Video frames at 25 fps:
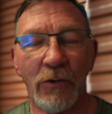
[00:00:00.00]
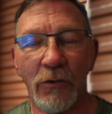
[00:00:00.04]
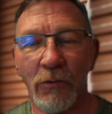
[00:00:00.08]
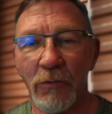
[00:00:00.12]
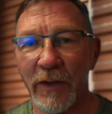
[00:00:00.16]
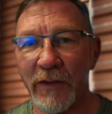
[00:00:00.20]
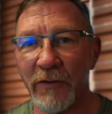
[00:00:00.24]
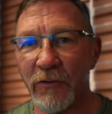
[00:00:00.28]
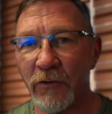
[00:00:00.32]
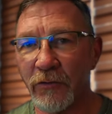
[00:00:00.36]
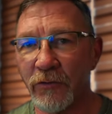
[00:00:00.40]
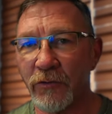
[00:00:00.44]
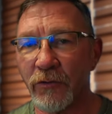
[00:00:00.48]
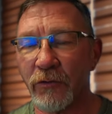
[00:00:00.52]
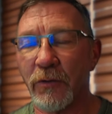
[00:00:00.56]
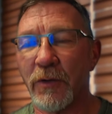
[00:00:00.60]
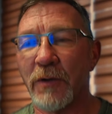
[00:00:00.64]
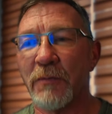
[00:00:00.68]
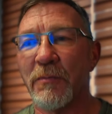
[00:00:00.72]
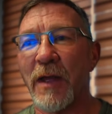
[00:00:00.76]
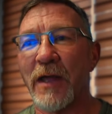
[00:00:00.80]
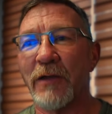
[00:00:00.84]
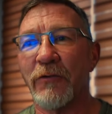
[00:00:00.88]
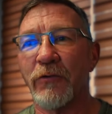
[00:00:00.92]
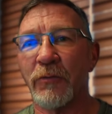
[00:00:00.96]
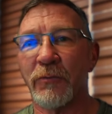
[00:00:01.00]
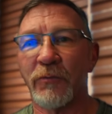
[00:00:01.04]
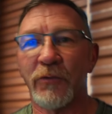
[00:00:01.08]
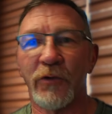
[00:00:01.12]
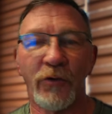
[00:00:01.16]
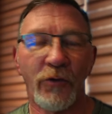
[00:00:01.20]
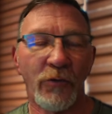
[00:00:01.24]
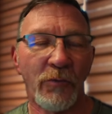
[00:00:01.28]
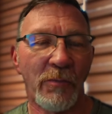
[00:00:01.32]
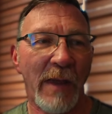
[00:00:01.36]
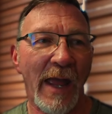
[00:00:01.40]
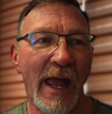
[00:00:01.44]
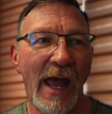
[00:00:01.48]
whether it's three bedroom,
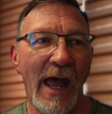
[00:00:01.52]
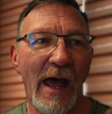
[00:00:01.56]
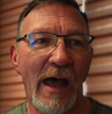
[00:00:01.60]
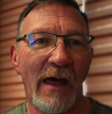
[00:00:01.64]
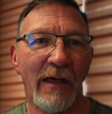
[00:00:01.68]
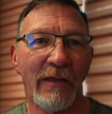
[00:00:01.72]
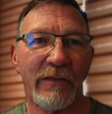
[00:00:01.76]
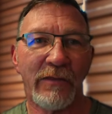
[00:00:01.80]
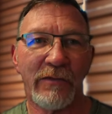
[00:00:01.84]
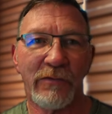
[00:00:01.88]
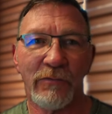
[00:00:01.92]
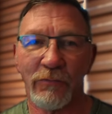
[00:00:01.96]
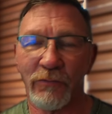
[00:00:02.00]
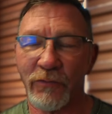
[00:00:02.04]
two bath,